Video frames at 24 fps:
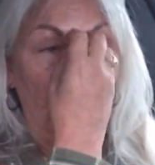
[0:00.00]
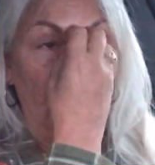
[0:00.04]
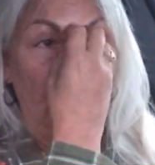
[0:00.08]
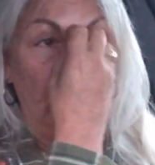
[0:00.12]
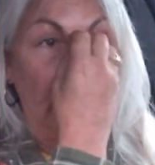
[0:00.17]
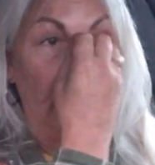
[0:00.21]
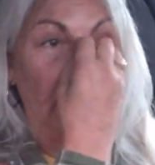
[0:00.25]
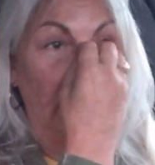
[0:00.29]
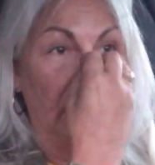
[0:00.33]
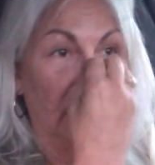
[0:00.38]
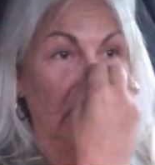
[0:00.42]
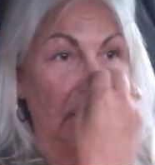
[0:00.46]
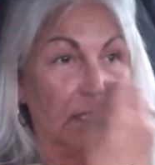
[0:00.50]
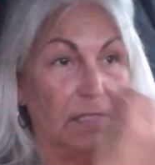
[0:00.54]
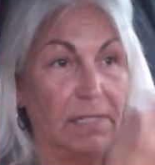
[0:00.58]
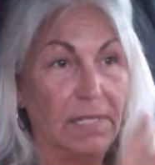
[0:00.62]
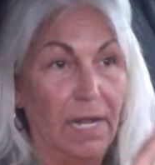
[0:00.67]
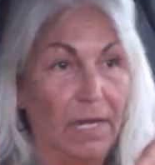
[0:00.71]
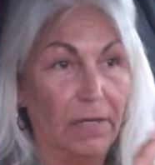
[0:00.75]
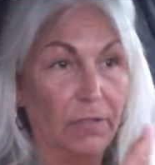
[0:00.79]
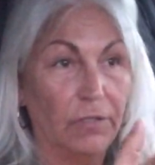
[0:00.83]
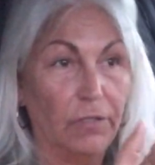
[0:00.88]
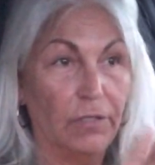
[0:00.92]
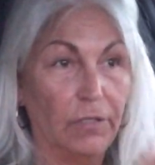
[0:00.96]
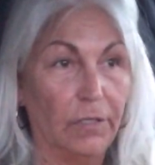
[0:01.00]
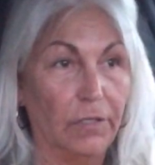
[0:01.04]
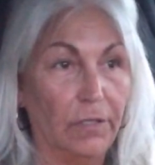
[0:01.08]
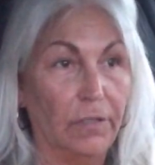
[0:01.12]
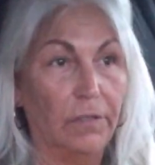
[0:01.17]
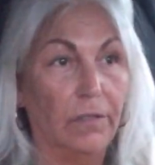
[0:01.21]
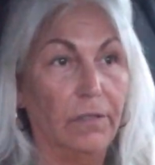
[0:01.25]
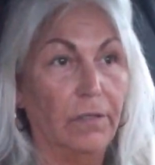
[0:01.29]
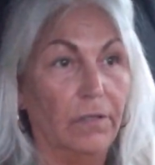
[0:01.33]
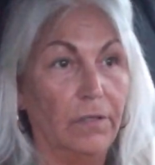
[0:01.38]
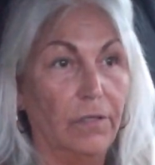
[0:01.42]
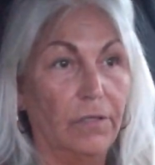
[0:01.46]
that this doctor
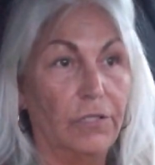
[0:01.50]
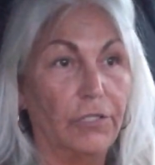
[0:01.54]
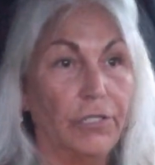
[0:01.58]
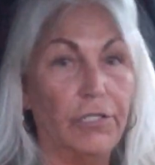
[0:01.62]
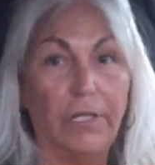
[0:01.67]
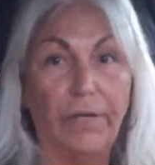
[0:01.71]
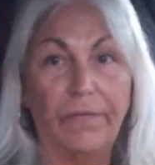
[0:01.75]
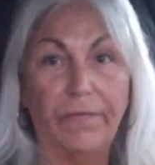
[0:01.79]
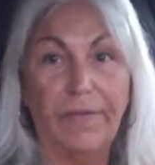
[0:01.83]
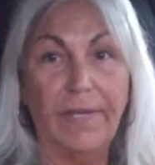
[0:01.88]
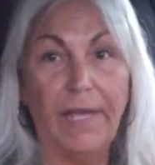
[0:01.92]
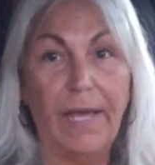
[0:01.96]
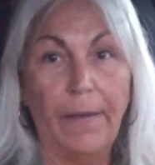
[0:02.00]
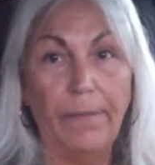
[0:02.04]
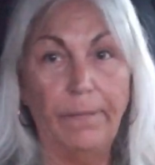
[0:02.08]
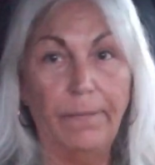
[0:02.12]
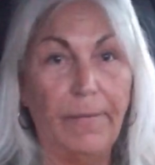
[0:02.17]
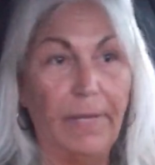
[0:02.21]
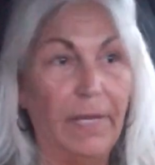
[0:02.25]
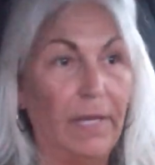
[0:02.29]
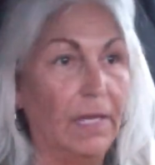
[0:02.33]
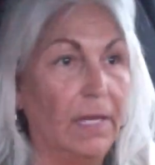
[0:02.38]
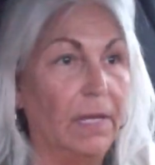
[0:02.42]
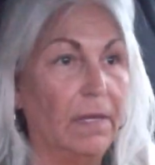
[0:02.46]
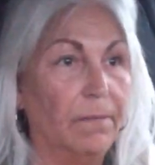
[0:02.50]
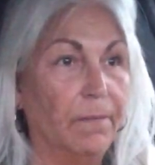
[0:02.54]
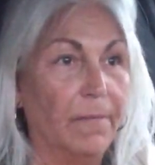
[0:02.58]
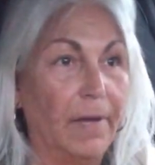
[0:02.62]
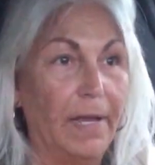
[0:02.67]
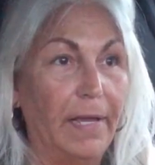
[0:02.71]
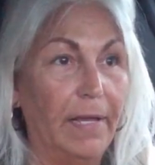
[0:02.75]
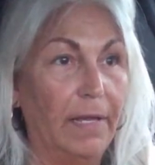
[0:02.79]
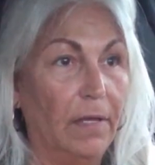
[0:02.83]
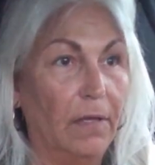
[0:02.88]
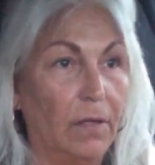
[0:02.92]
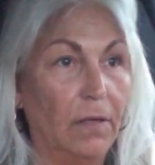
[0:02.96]
should have kept me in
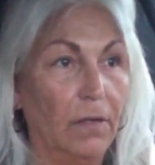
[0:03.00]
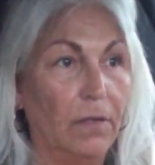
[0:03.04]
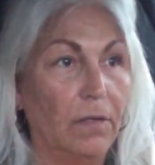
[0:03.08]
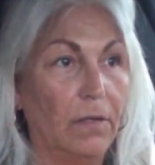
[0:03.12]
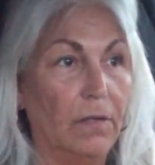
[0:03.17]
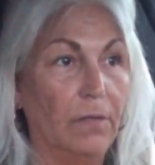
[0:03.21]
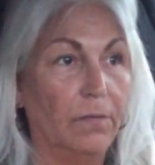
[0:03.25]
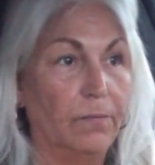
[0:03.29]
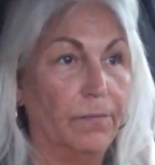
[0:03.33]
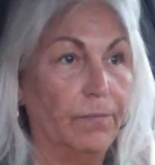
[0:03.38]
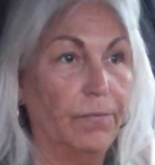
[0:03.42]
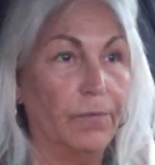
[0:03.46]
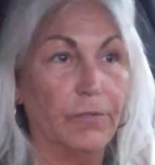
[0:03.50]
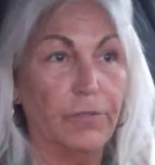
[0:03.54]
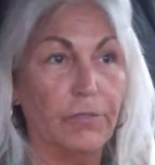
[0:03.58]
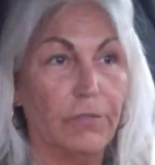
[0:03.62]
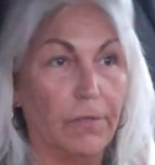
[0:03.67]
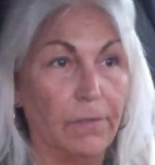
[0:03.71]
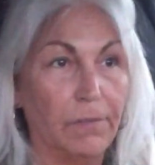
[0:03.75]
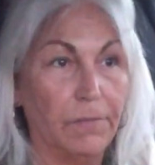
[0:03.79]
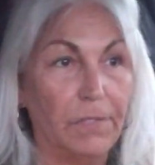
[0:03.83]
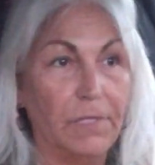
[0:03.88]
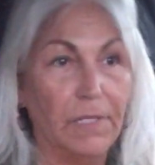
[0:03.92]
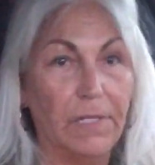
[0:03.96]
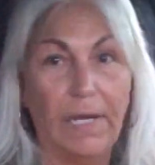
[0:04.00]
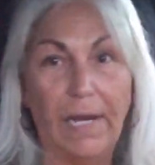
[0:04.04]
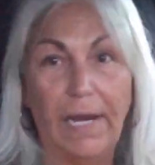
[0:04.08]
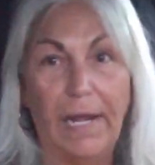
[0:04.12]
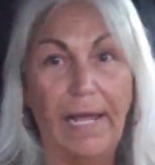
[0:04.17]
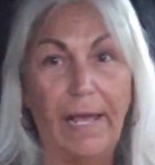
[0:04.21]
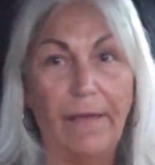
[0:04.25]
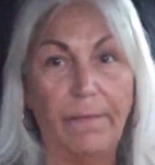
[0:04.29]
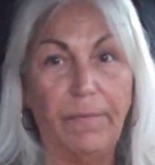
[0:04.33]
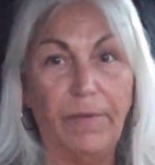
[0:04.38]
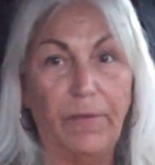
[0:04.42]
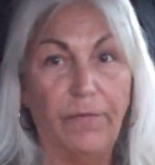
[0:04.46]
my prescription that I
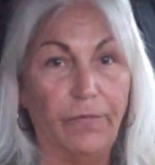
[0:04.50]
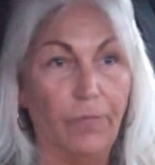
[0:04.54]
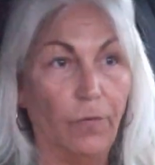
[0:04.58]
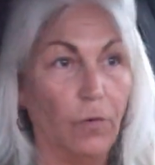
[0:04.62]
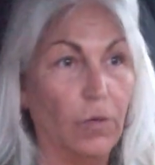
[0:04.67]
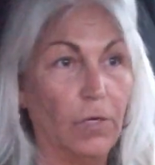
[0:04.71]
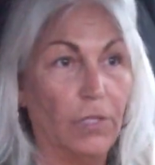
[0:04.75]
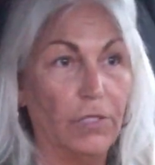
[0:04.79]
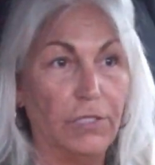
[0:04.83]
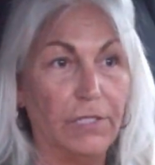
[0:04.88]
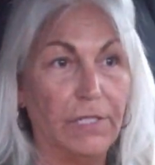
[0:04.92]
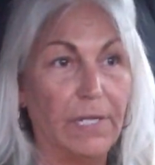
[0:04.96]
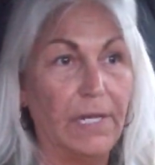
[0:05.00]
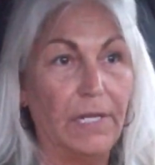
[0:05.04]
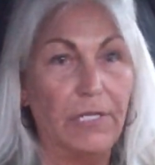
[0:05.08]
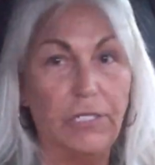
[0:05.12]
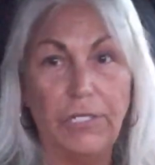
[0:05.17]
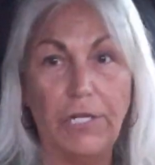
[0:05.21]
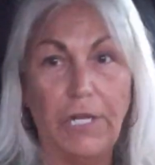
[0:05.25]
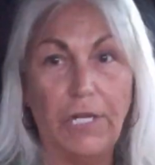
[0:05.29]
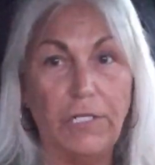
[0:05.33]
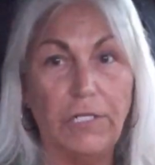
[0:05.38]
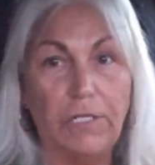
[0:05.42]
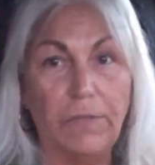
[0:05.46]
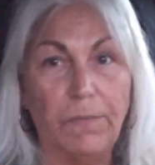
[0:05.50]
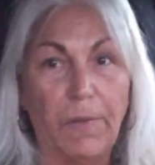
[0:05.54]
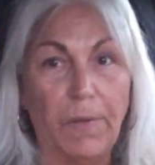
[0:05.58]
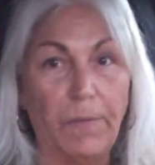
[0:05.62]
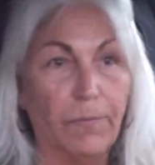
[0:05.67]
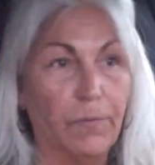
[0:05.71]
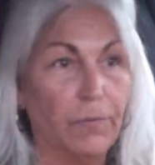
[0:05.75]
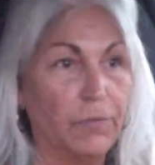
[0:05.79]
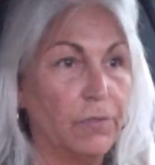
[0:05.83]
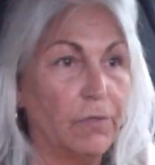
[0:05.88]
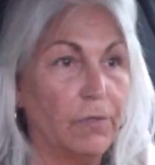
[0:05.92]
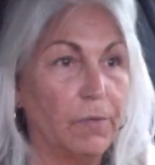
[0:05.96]
had before instead of changing my
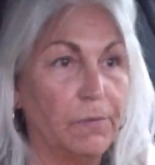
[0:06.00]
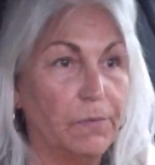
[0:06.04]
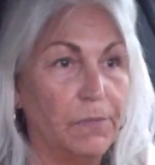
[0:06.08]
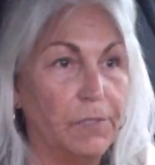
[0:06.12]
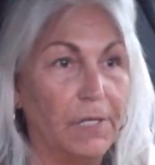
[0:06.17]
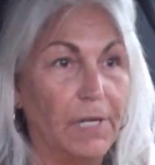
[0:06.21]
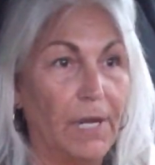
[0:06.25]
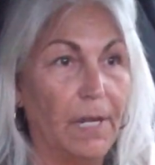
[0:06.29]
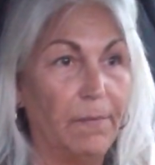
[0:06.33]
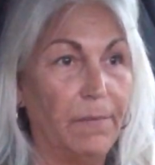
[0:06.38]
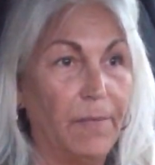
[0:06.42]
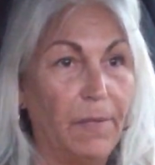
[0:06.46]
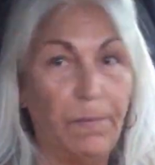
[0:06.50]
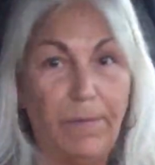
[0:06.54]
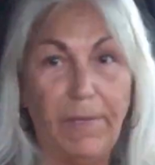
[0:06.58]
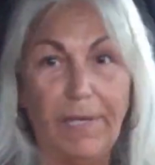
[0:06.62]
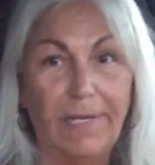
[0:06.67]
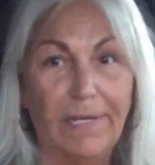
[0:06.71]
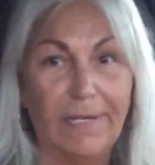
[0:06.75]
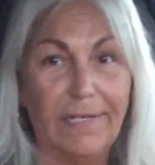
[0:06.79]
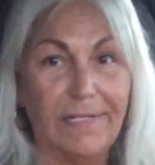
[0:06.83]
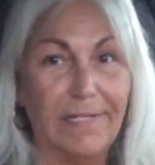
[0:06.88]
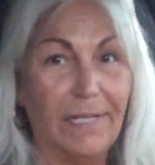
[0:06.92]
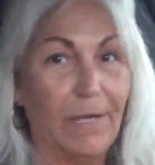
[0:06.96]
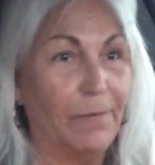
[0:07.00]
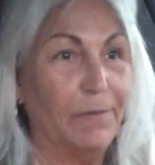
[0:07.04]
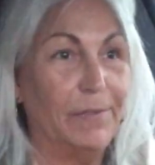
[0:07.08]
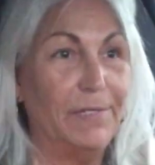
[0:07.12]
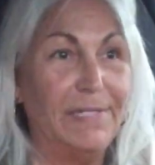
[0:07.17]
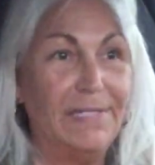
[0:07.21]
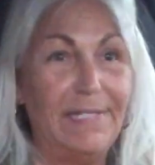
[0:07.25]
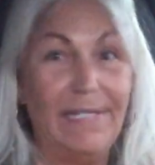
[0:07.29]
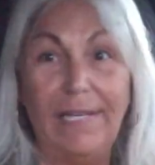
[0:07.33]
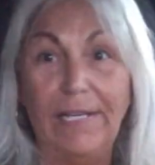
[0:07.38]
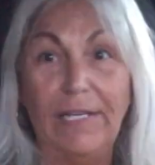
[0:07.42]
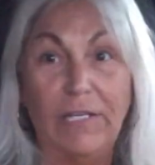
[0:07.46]
prescription on me, because I was
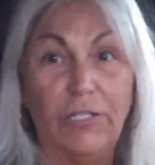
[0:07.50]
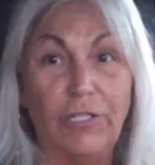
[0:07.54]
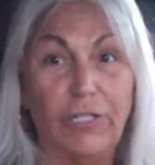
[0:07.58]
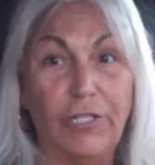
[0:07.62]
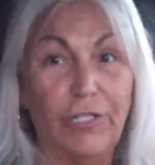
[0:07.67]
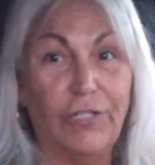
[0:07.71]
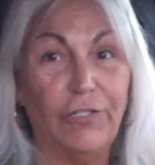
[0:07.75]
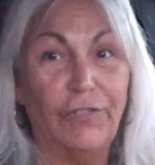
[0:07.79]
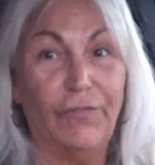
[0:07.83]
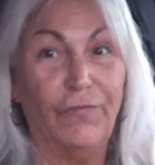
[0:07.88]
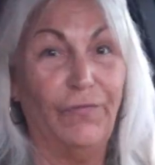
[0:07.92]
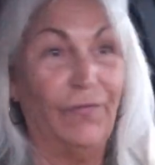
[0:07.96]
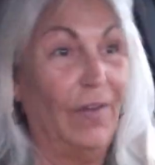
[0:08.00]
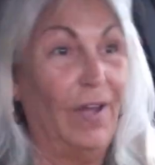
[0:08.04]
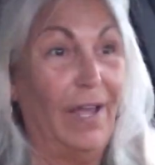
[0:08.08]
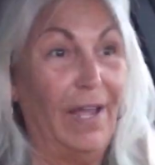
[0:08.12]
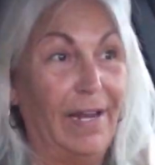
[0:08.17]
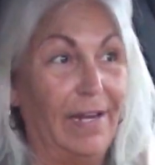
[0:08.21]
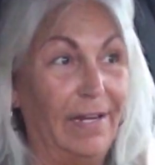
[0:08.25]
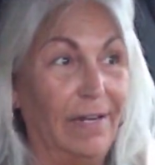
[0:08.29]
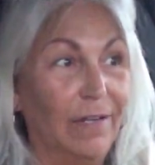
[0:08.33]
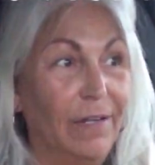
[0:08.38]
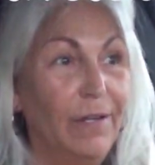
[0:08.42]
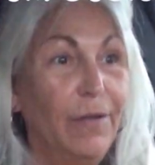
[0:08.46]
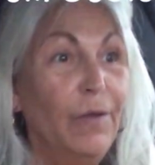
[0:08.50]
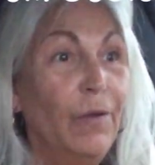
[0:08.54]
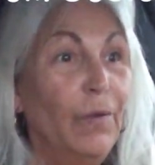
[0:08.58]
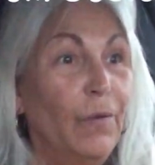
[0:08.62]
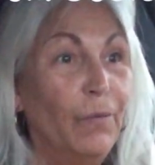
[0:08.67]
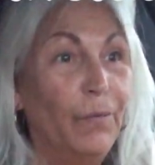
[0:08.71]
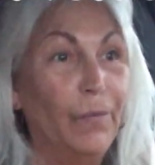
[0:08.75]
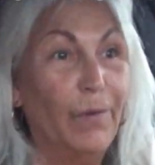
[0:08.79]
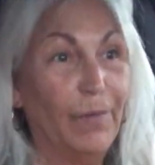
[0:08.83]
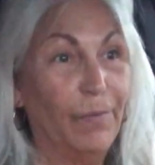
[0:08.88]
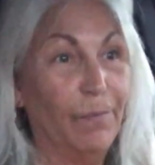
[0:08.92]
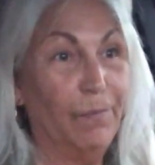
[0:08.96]
seeing just fine
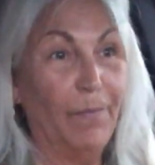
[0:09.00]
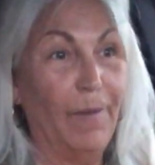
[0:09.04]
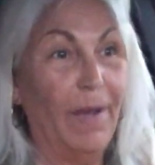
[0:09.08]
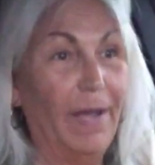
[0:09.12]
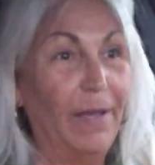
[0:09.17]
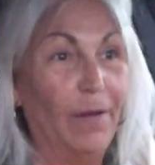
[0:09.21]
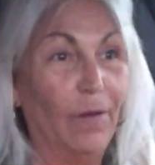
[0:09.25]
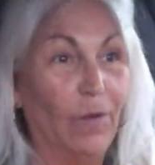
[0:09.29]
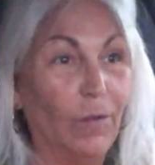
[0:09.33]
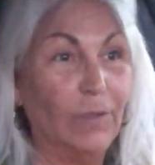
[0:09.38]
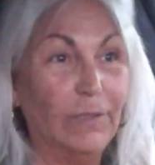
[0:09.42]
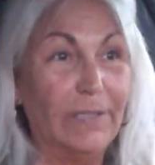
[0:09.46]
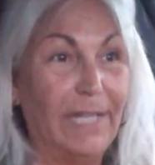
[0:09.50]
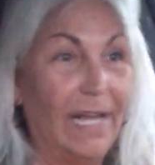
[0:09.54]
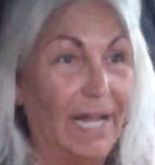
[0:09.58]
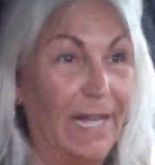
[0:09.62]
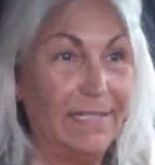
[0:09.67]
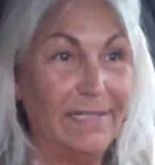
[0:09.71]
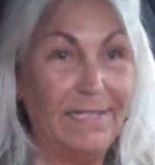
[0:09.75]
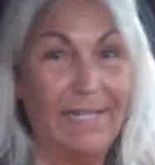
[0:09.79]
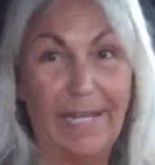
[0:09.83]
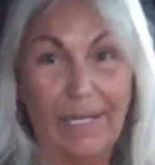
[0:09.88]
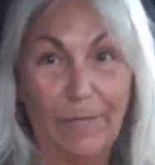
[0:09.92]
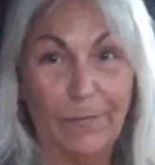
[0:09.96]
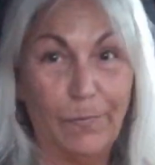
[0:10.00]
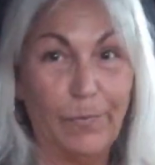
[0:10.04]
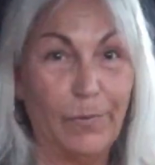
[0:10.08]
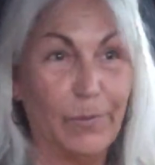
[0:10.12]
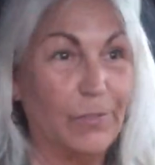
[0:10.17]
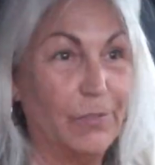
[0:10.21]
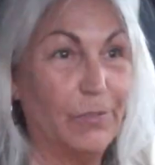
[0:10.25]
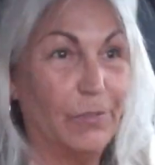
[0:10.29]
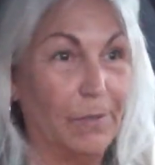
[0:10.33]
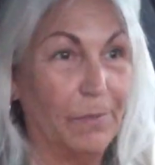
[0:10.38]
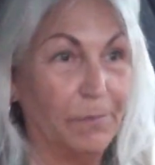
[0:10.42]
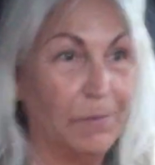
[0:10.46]
with my old contact
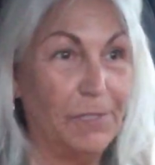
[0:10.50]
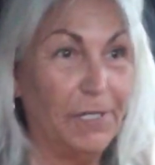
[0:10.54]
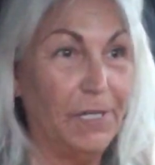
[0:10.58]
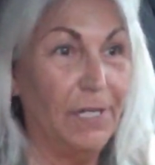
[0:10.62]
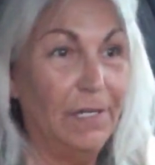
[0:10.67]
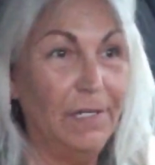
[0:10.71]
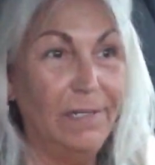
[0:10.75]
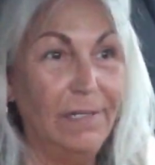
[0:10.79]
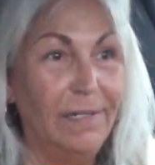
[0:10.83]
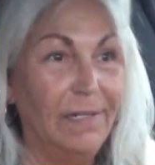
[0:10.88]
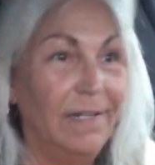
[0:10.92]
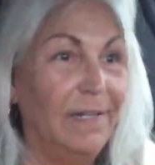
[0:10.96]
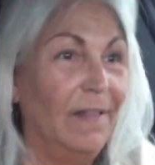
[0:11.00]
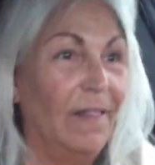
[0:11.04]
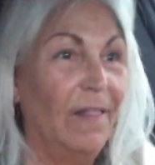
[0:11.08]
prescription.